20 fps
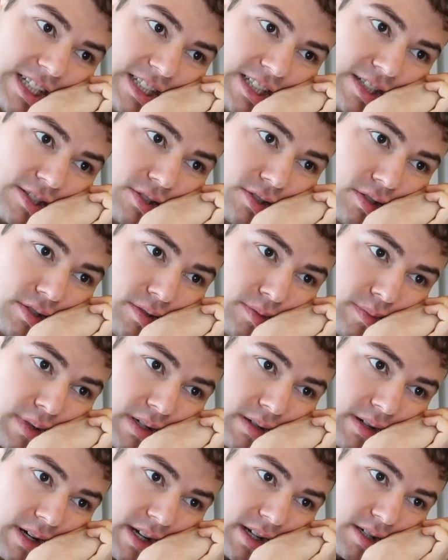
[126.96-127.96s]
This room
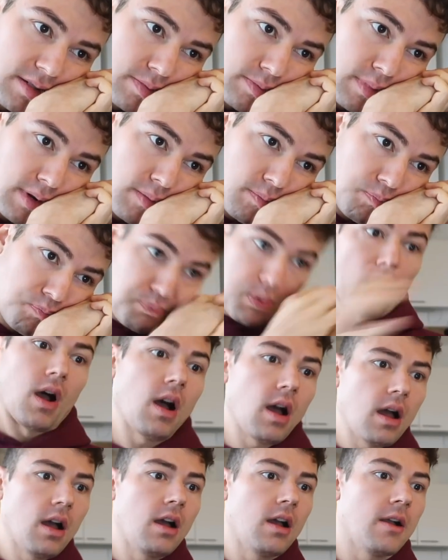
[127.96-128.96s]
arrangement,
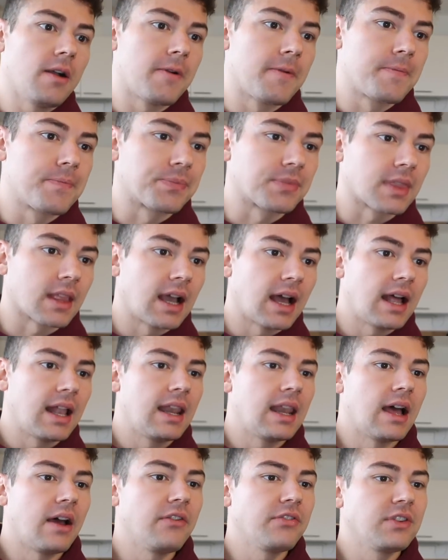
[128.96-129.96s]
BOOM! I
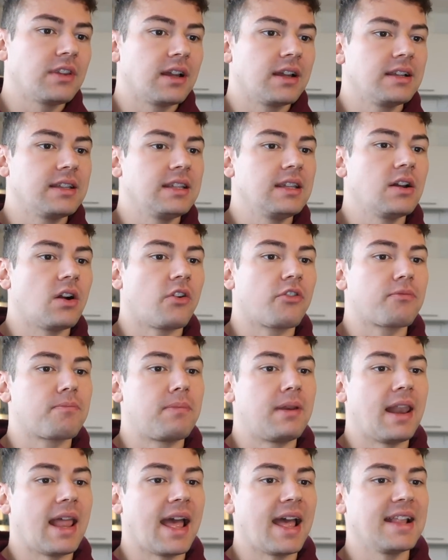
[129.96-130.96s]
love the idea
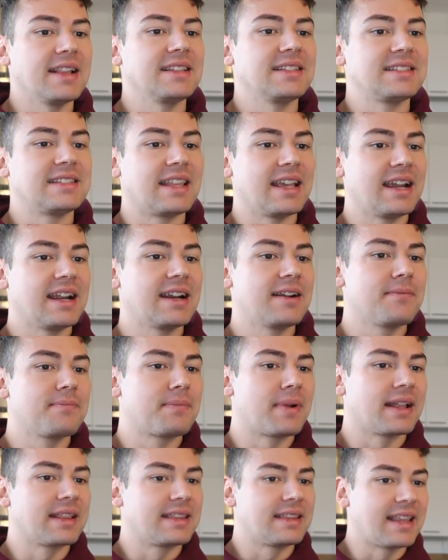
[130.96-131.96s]
of plants there,
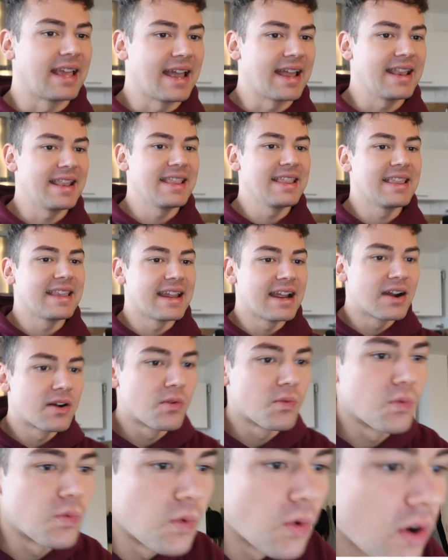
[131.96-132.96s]
but then there
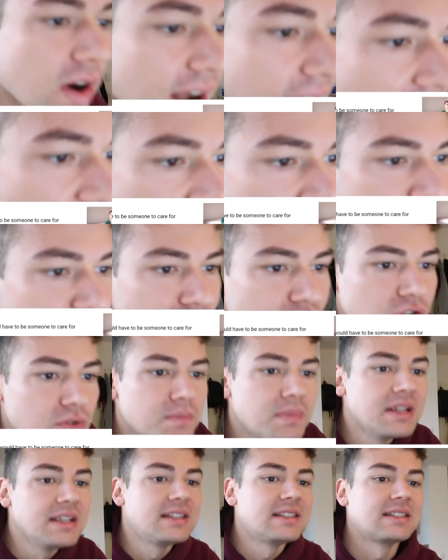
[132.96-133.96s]
would have to
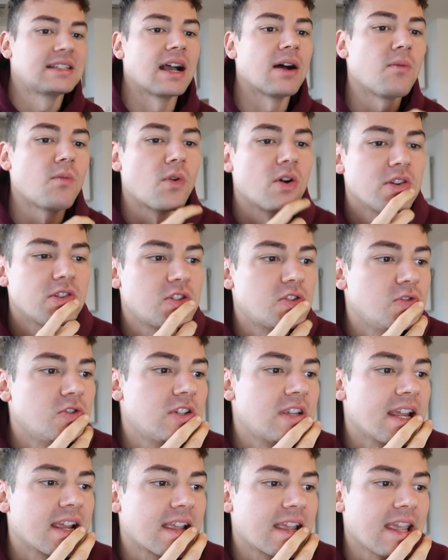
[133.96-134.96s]
be someone to
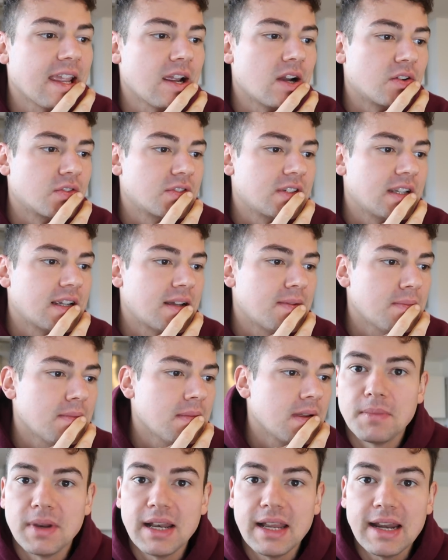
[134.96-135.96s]
take care of
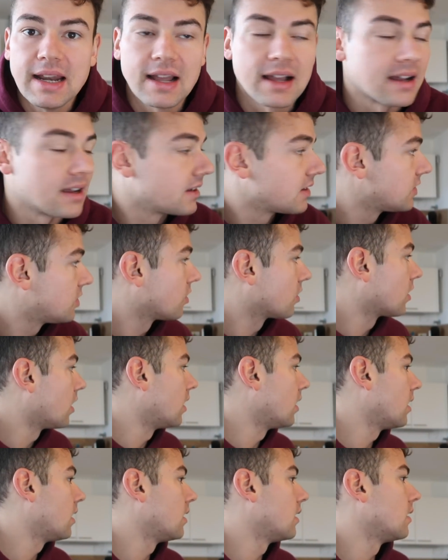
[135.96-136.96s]
them. Melina, you
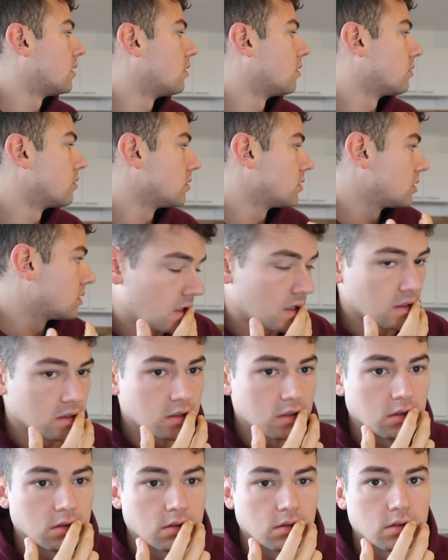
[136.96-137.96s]
got... Oh, yeah,
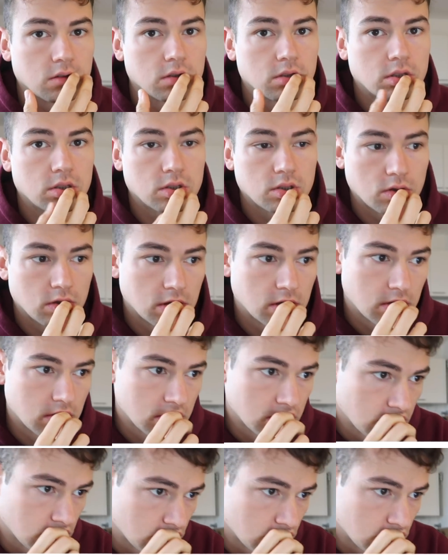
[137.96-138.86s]
she's gone.